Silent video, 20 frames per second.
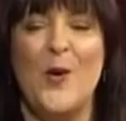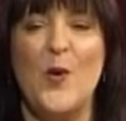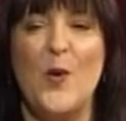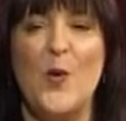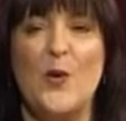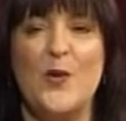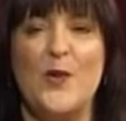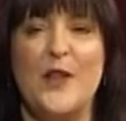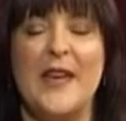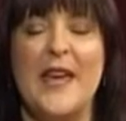
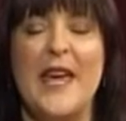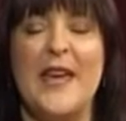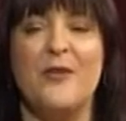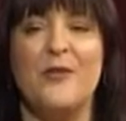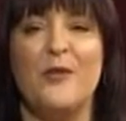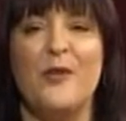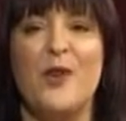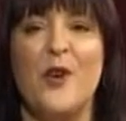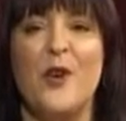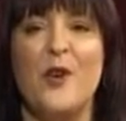Author
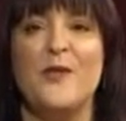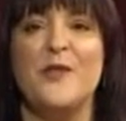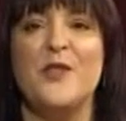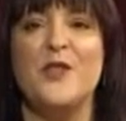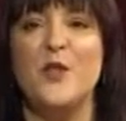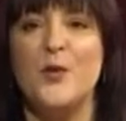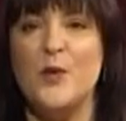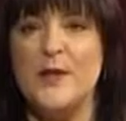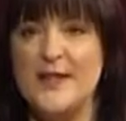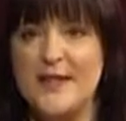Katherine Oliver
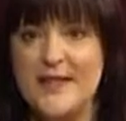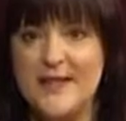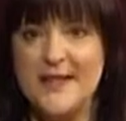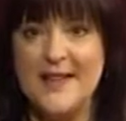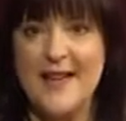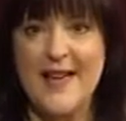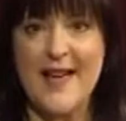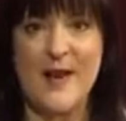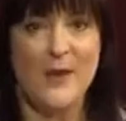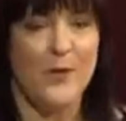joins us
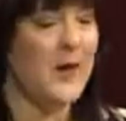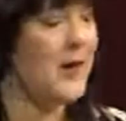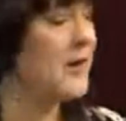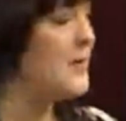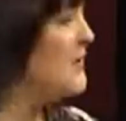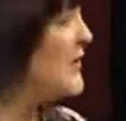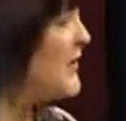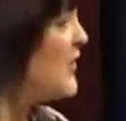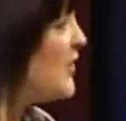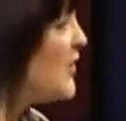now.
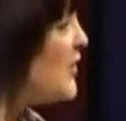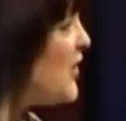Welcome to the